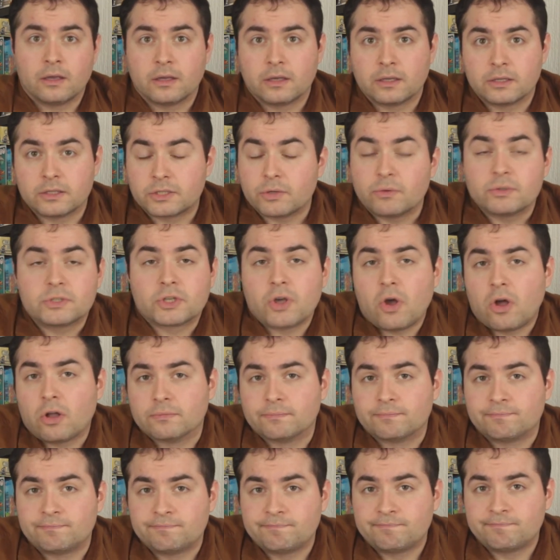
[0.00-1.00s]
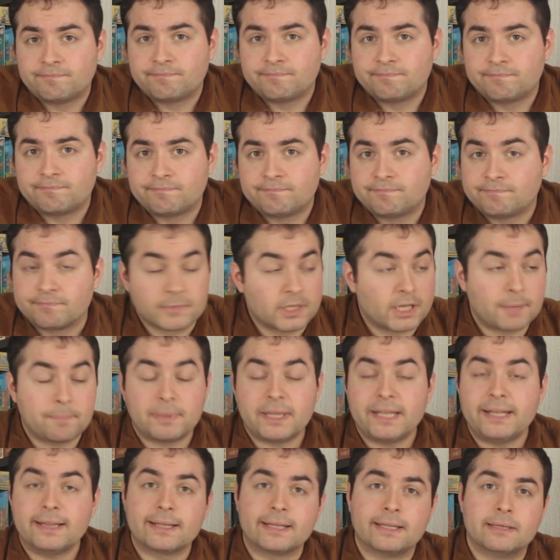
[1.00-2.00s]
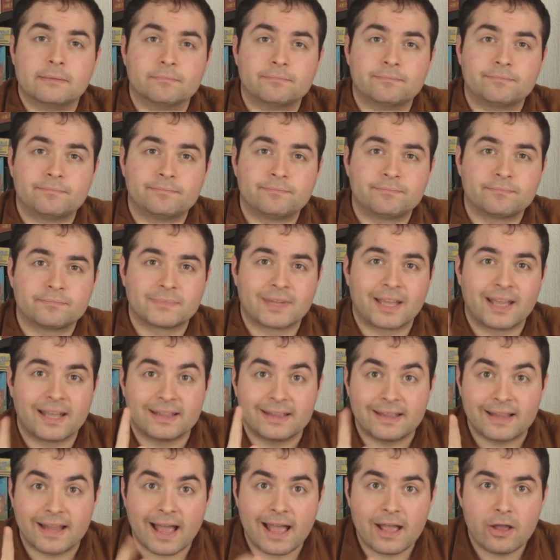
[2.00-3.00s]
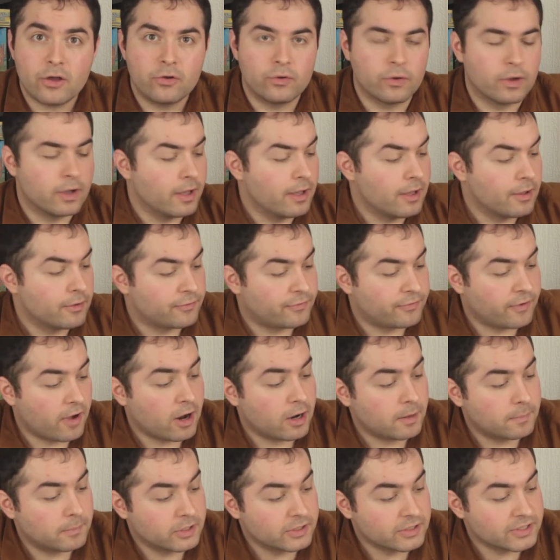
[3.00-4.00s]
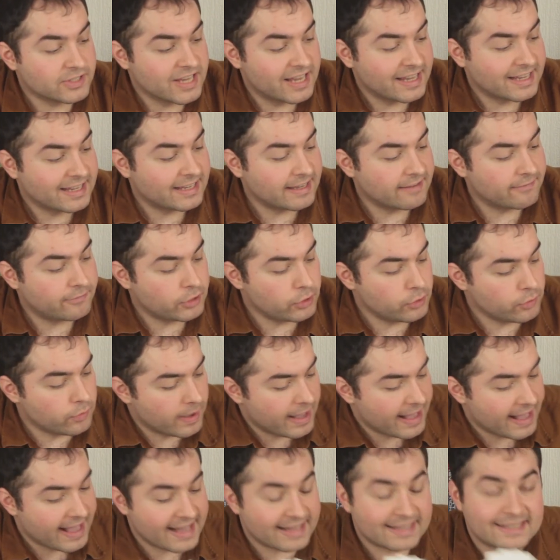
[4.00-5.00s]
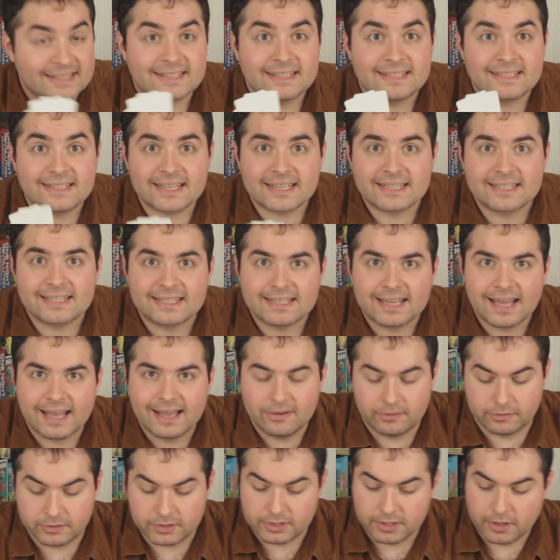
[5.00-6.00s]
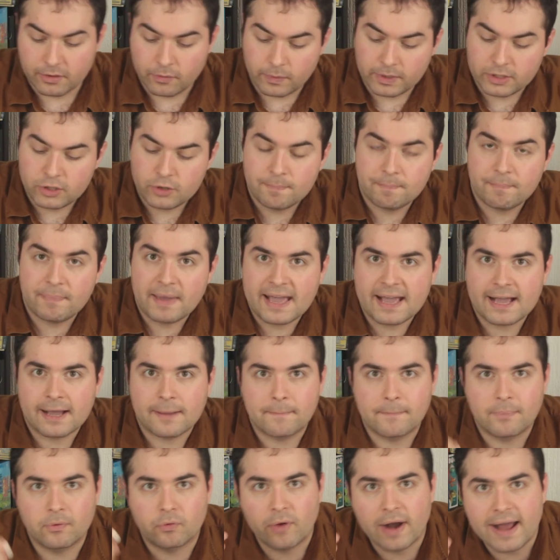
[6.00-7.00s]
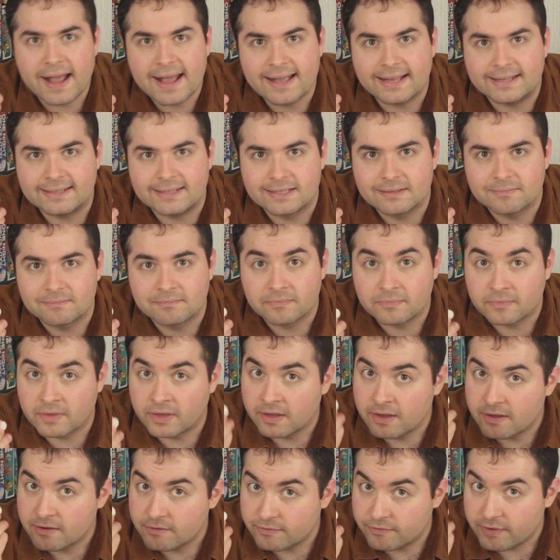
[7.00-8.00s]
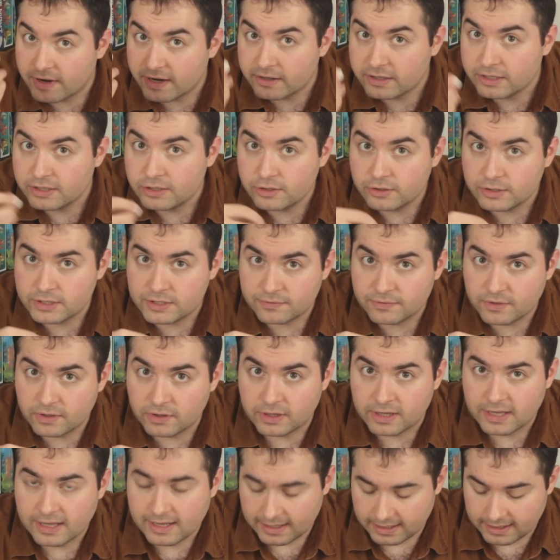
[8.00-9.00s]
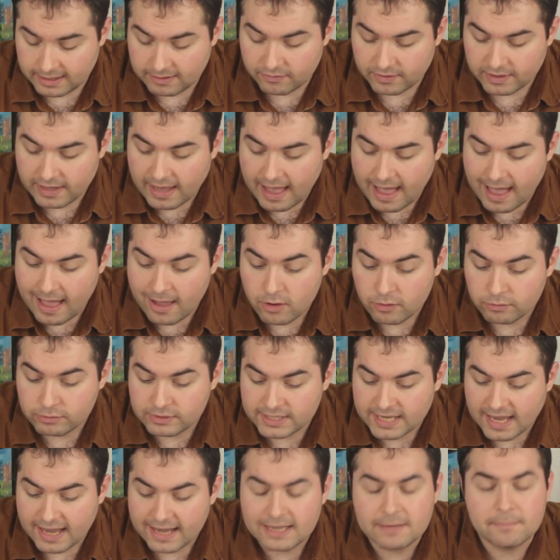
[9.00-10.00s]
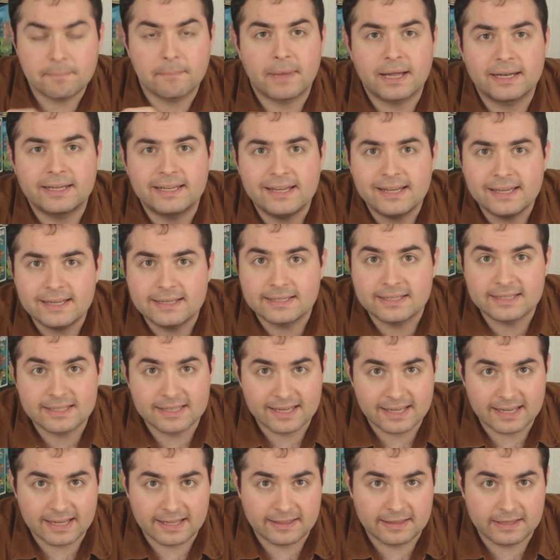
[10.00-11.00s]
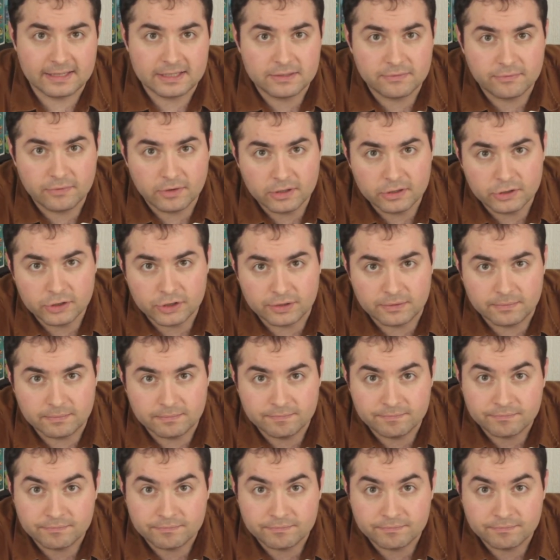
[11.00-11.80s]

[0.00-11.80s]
So it's gone completely. Now, farmers give you a discount when you bake bread. Very useful, given how tight money is in this version.